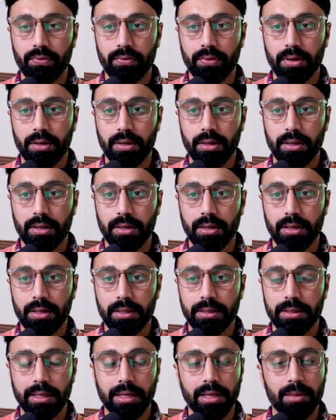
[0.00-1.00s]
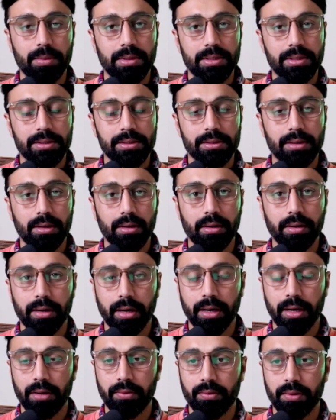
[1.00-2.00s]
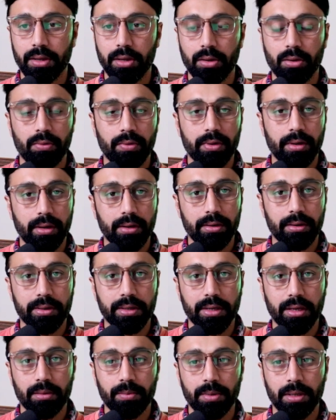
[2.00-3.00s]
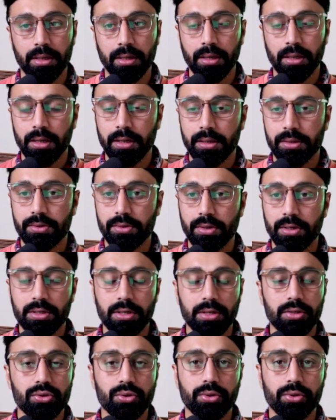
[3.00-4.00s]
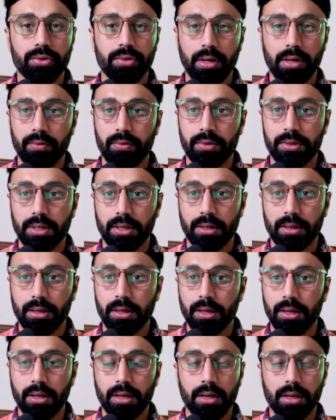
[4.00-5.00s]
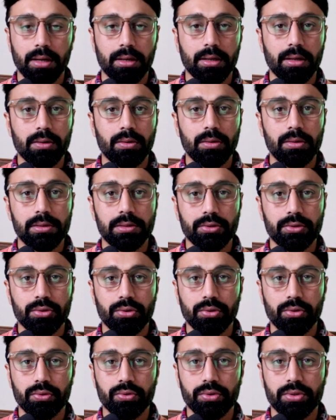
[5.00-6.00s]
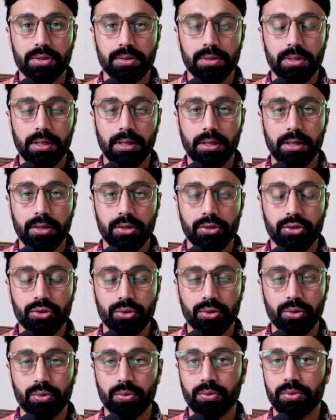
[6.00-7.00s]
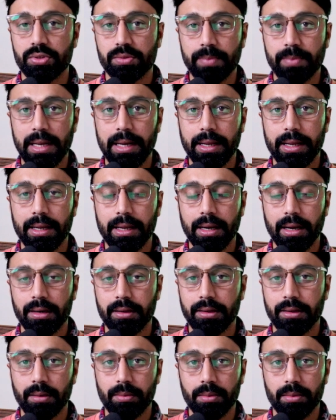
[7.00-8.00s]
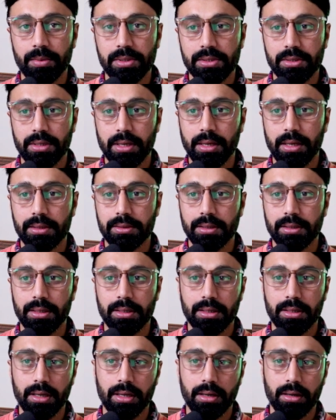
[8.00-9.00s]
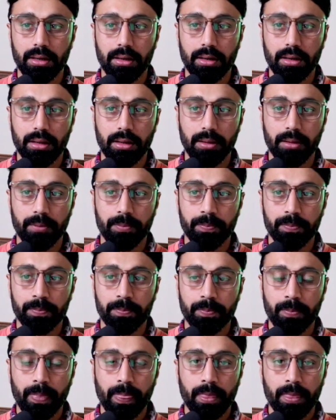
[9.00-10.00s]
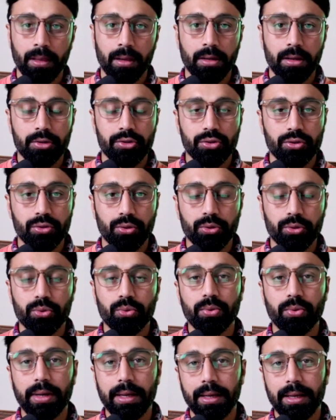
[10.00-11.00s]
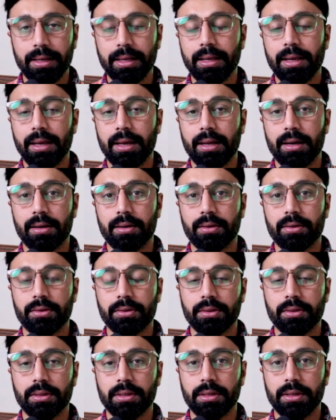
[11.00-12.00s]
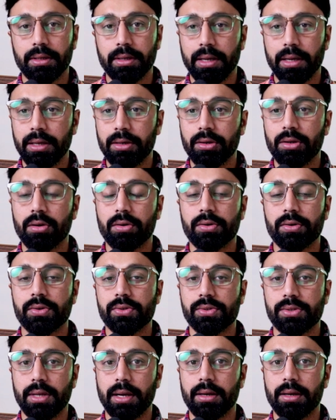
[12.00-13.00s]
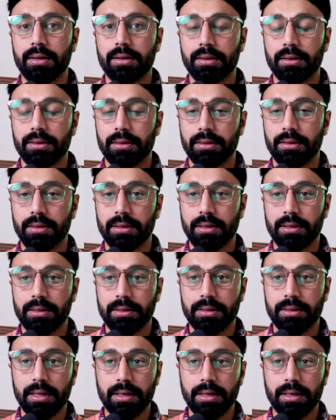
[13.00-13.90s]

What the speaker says: the images are heavy over 100 KB, so it can show you everything. It can also show you spelling and grammar mistakes. It can show you any error in your site that